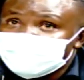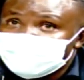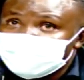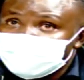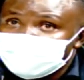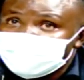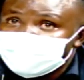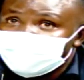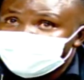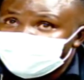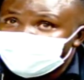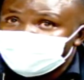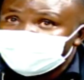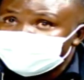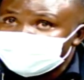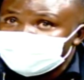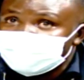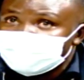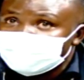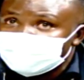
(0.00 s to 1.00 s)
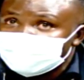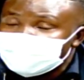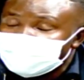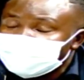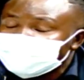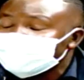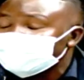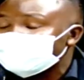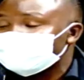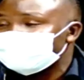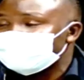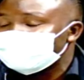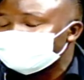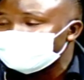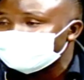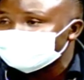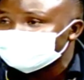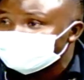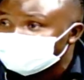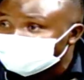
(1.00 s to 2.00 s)
have, that strength
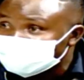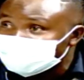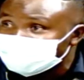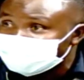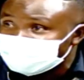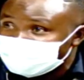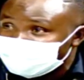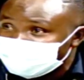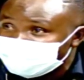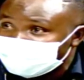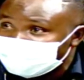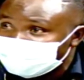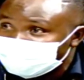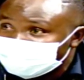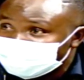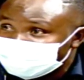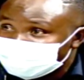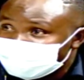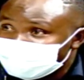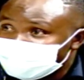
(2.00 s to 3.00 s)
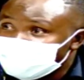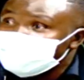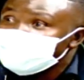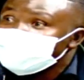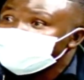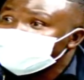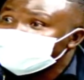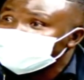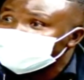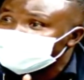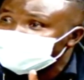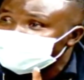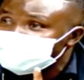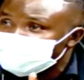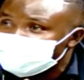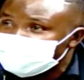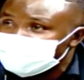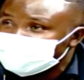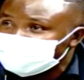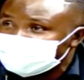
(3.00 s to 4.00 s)
has not gone away we will still
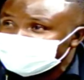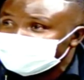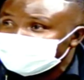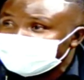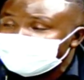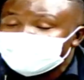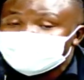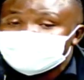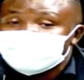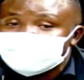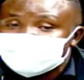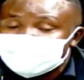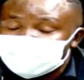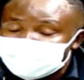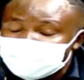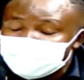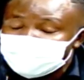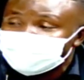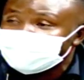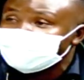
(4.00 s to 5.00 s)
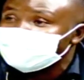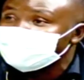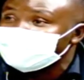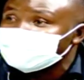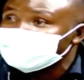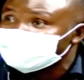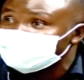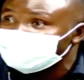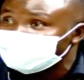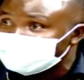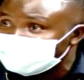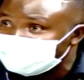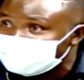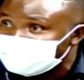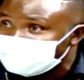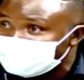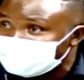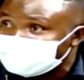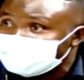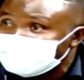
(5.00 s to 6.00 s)
push that right thing must be
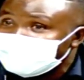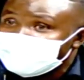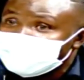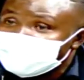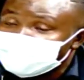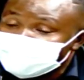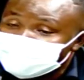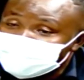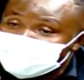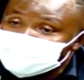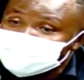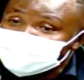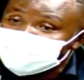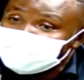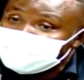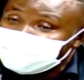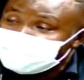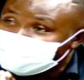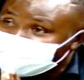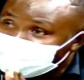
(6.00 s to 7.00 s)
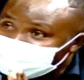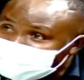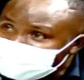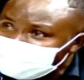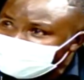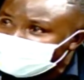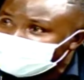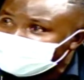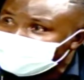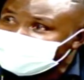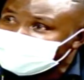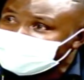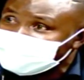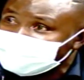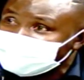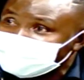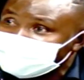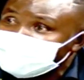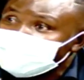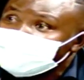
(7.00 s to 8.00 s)
done. And of course, we have clear
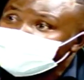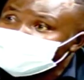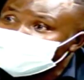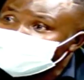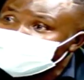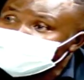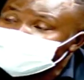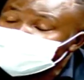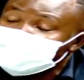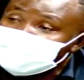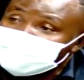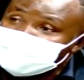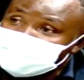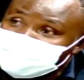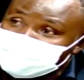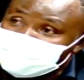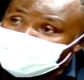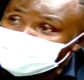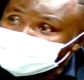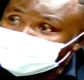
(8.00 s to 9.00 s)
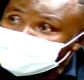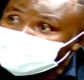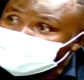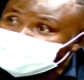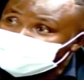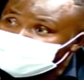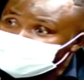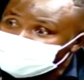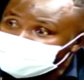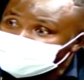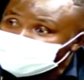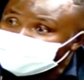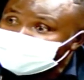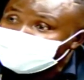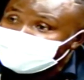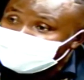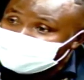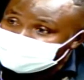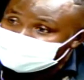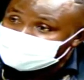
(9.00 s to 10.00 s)
guideline on this by the Public Service Commission,
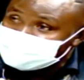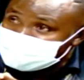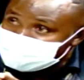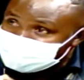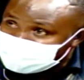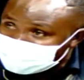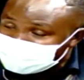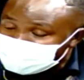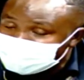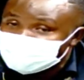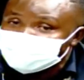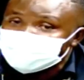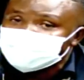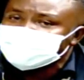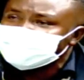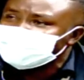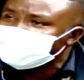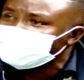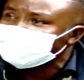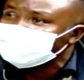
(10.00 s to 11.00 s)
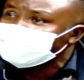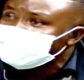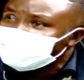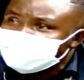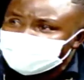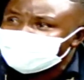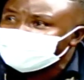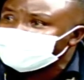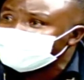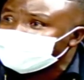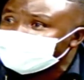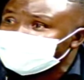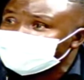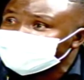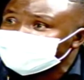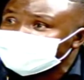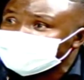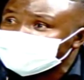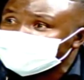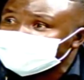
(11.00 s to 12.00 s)
HR manual, which guide all the
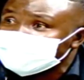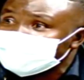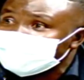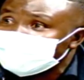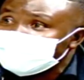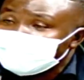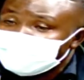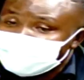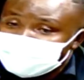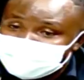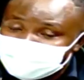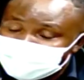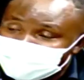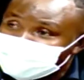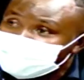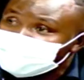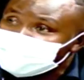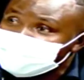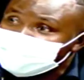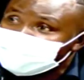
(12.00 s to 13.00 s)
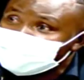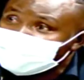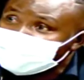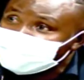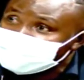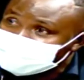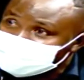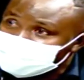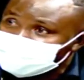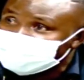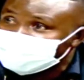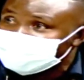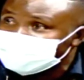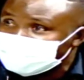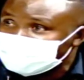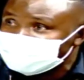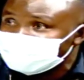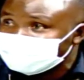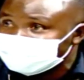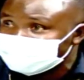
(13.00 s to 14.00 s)
counties and all the employers on
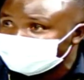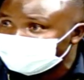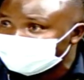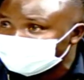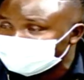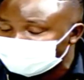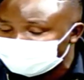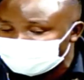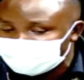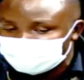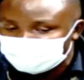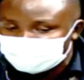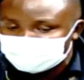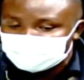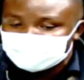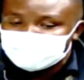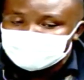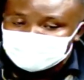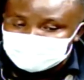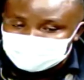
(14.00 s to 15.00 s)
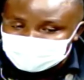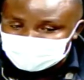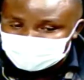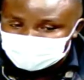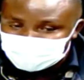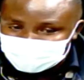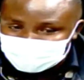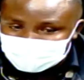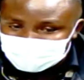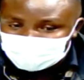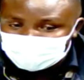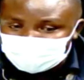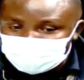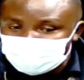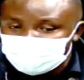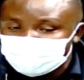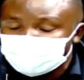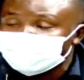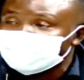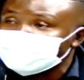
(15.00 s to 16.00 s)
what they are supposed to be doing. Now, how do
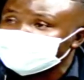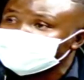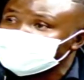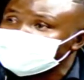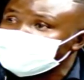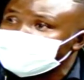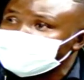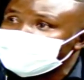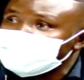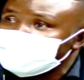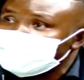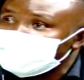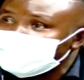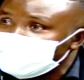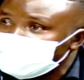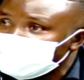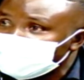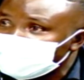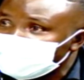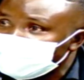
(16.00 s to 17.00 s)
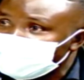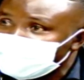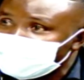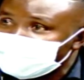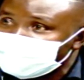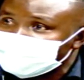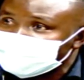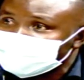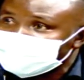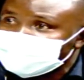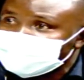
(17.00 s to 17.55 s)
you protect the, the healthcare workers? We have